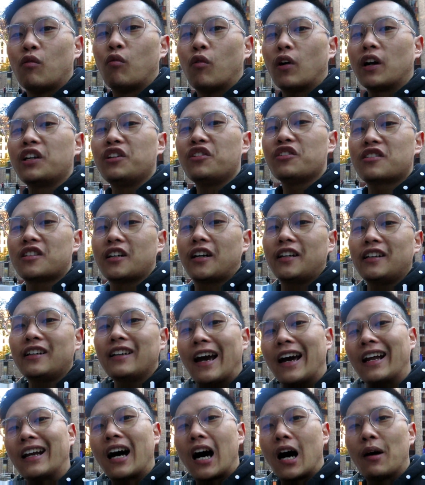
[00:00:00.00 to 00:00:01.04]
What are you
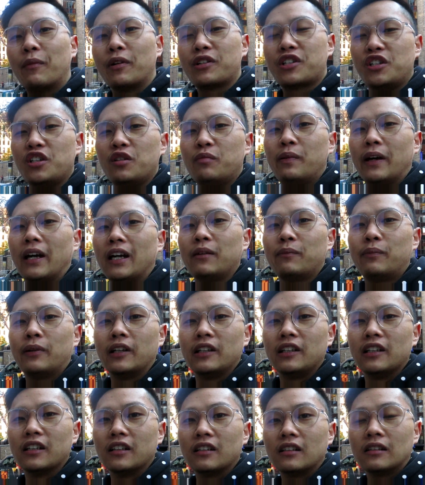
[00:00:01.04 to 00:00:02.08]
studying and how much are you paying per
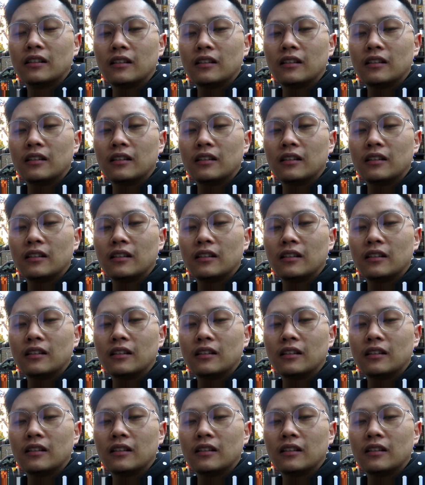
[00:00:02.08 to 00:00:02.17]
year?